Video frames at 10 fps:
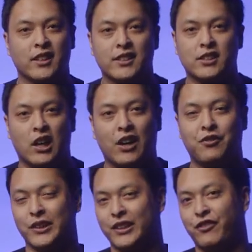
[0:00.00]
list
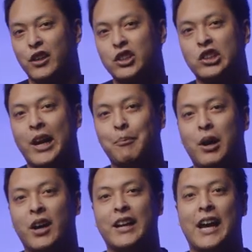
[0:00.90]
off with the first
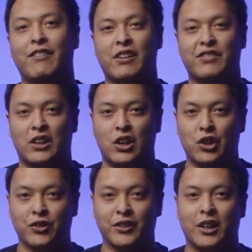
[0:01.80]
tripod I've ever
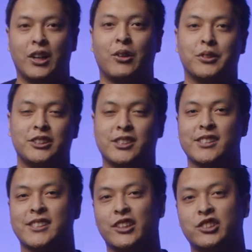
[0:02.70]
owned, which is
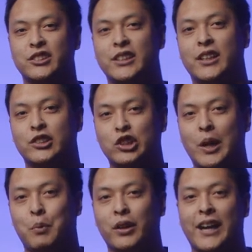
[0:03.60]
essentially a
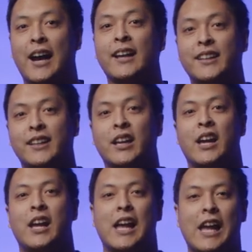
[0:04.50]
tripod that I think
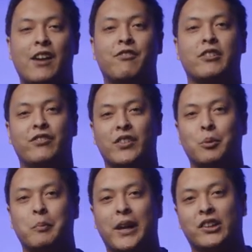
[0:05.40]
every
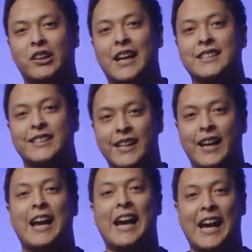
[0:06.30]
filmmaker has
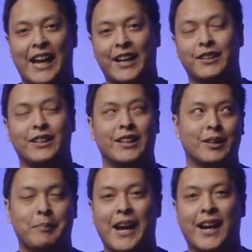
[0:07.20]
had in
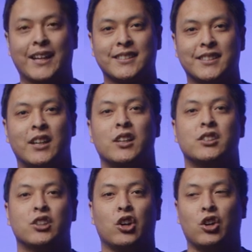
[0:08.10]
the past.
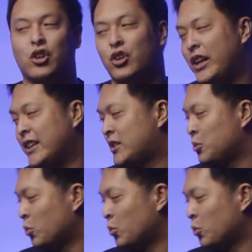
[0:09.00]
So it's